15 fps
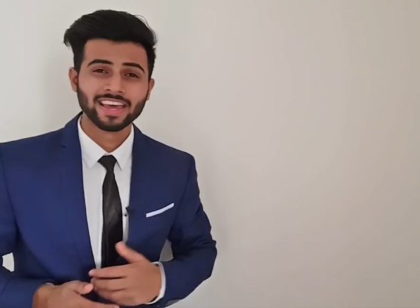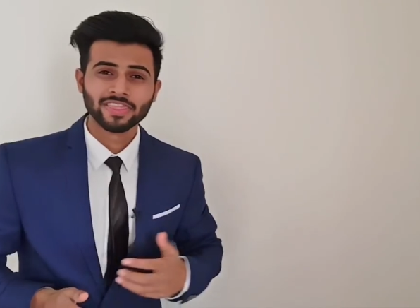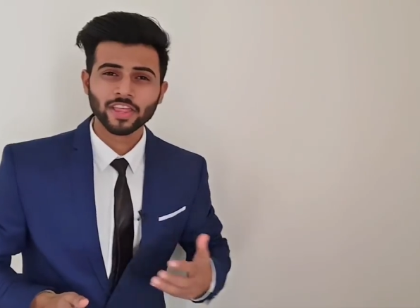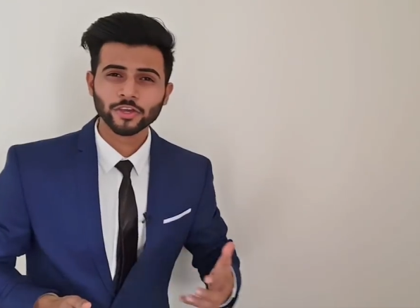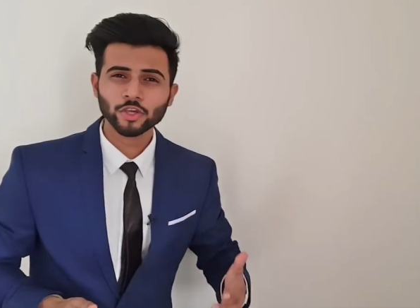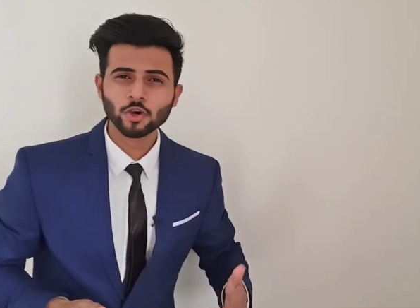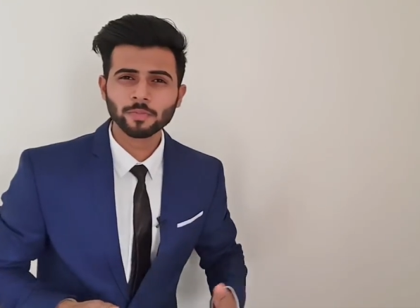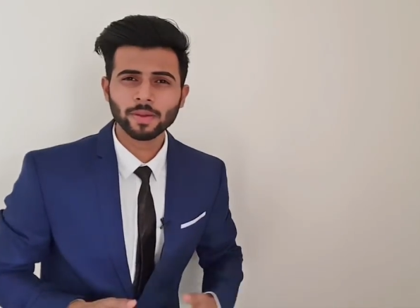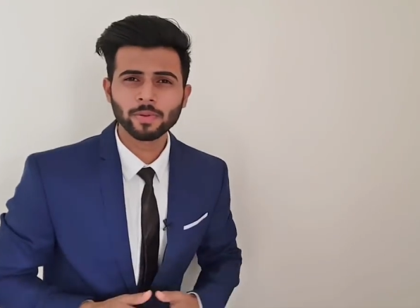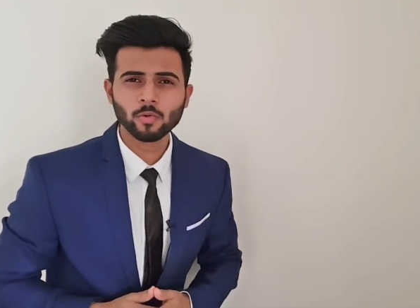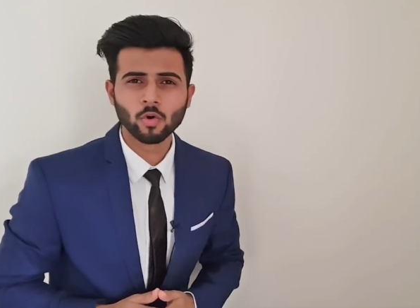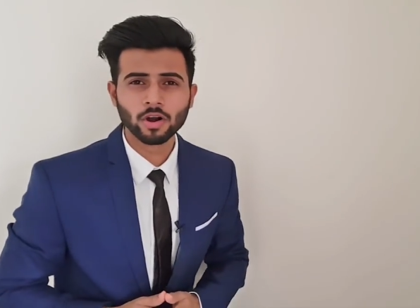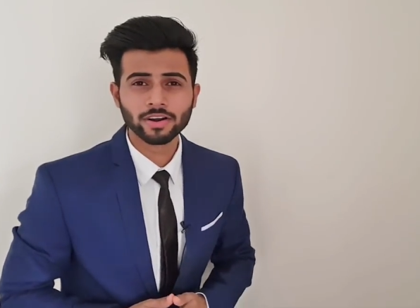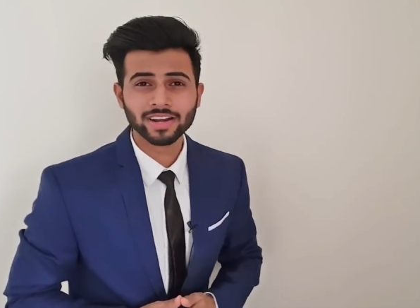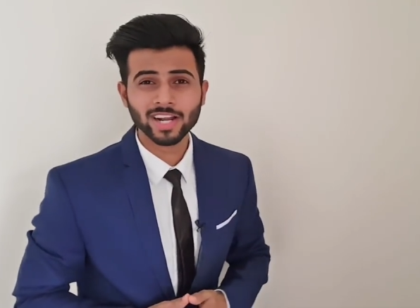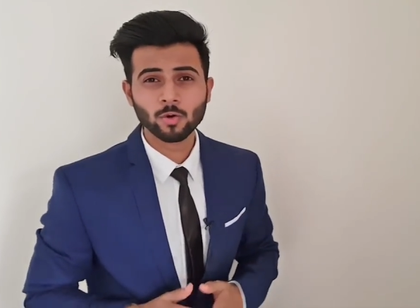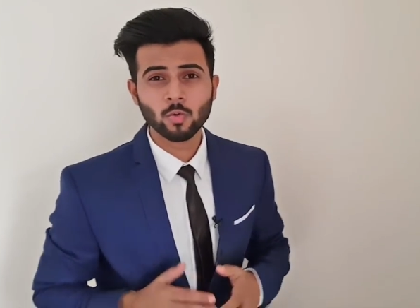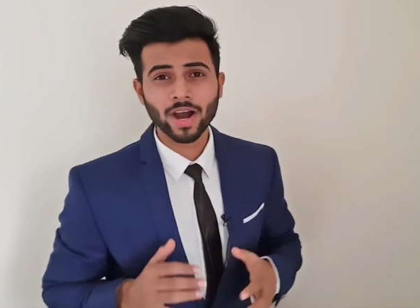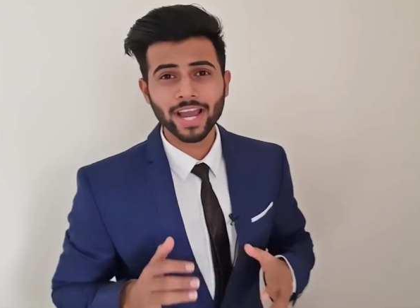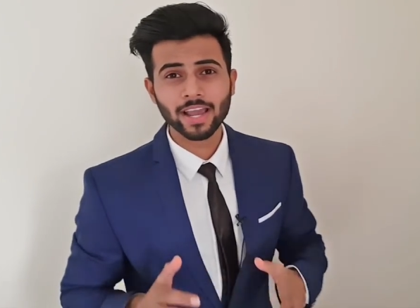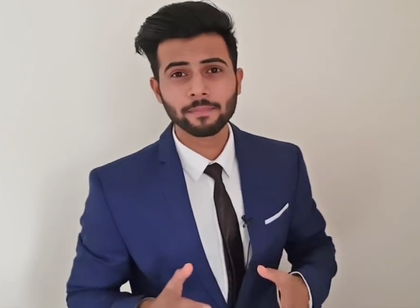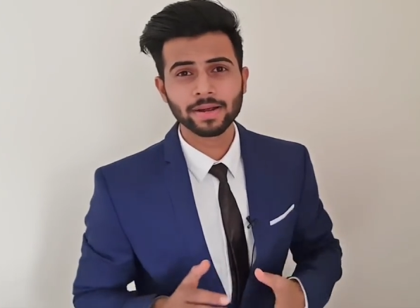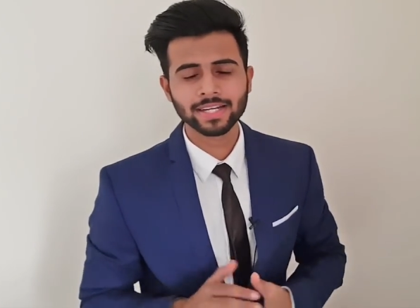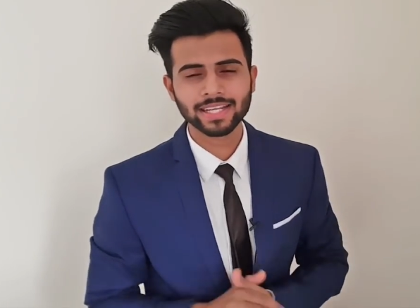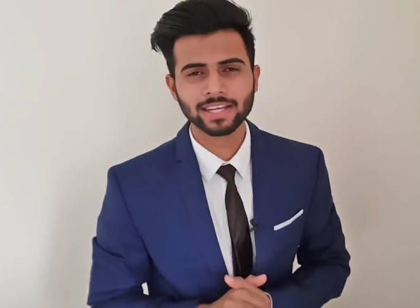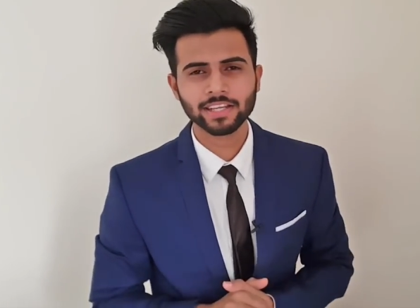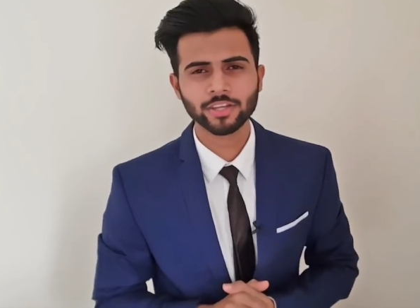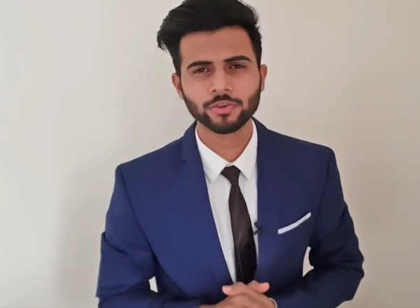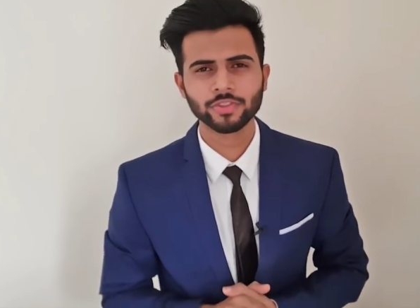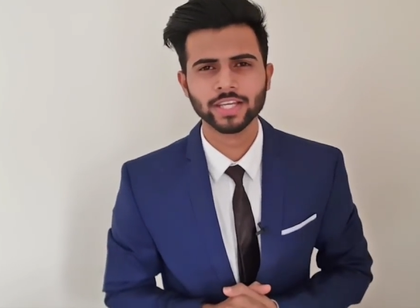Now you may be wondering, why am I
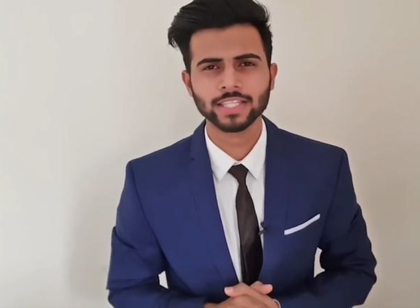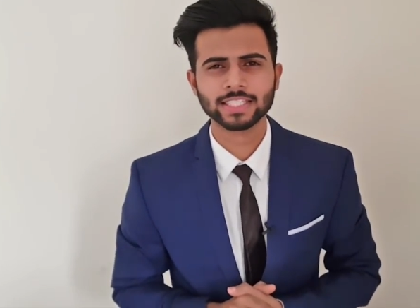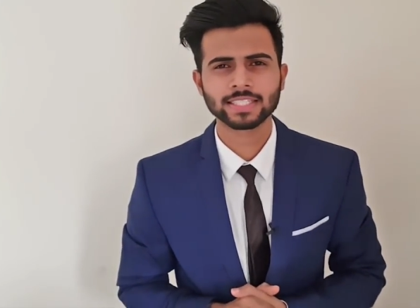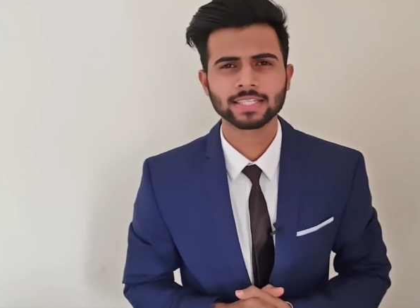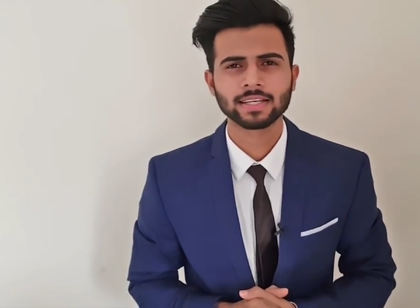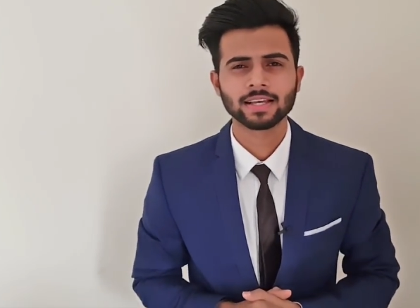telling you this?